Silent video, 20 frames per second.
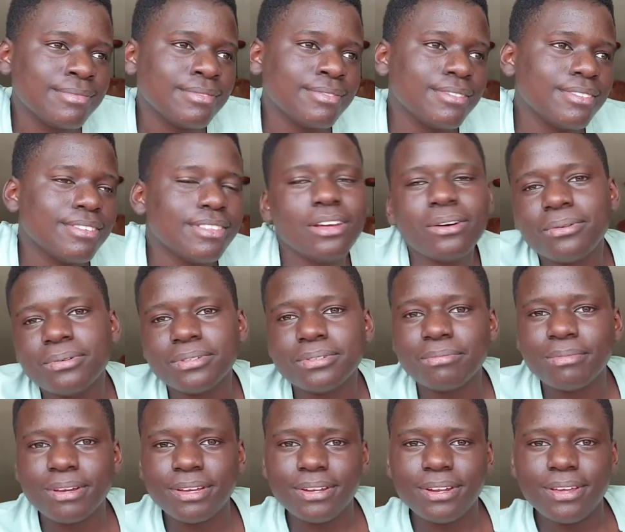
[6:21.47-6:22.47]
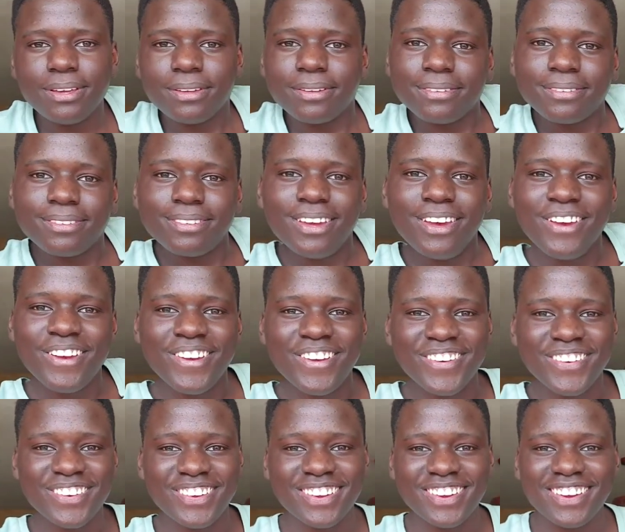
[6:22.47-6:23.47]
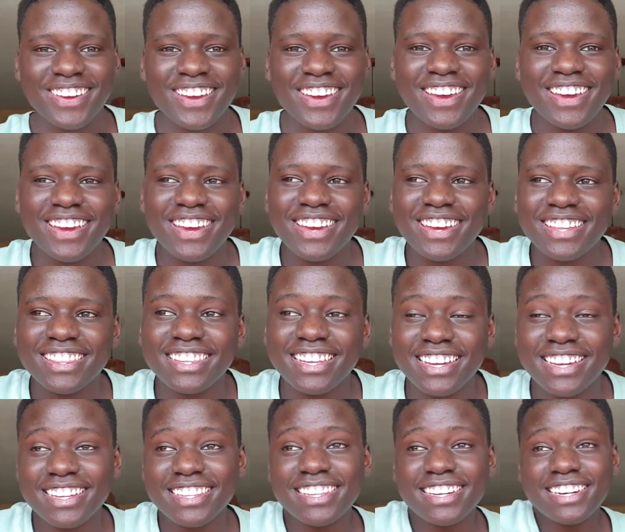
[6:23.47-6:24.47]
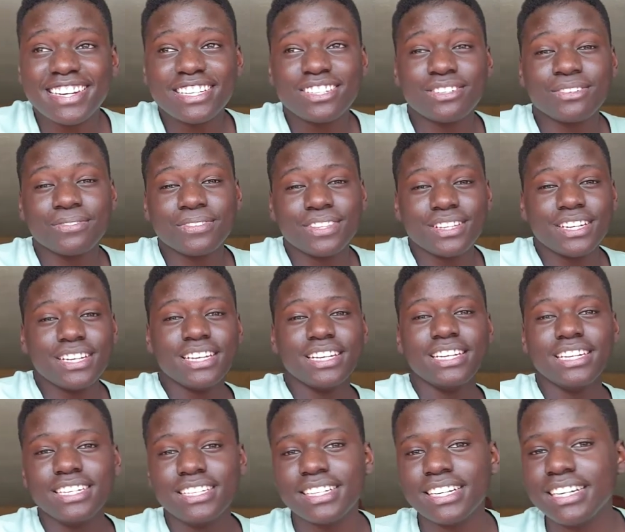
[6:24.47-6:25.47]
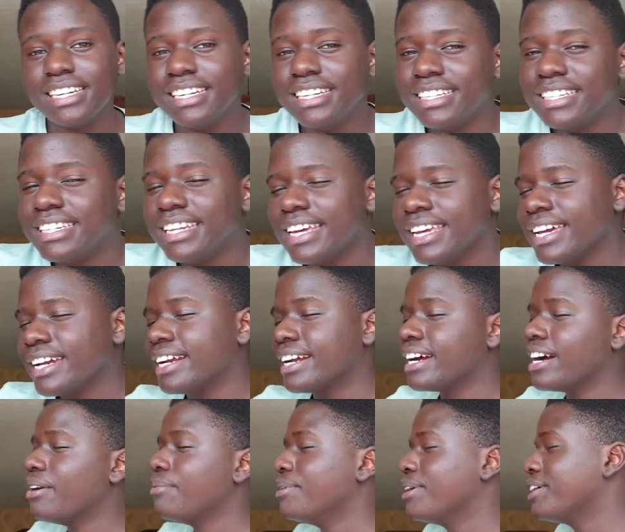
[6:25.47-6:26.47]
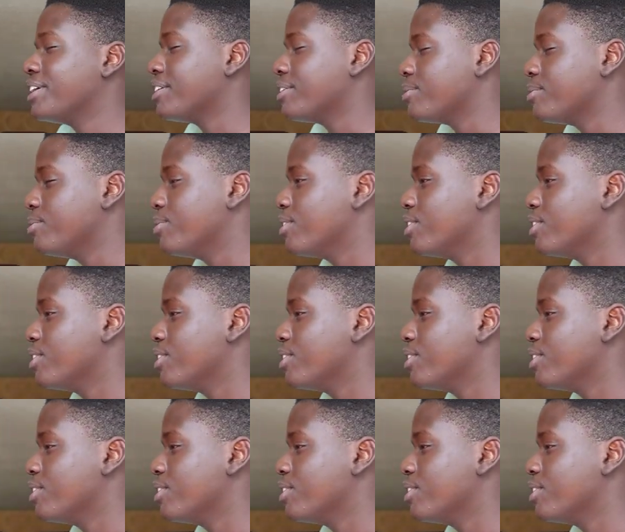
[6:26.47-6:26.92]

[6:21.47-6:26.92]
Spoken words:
was my day. The rest of the day literally sitaki hata kama nataka kuona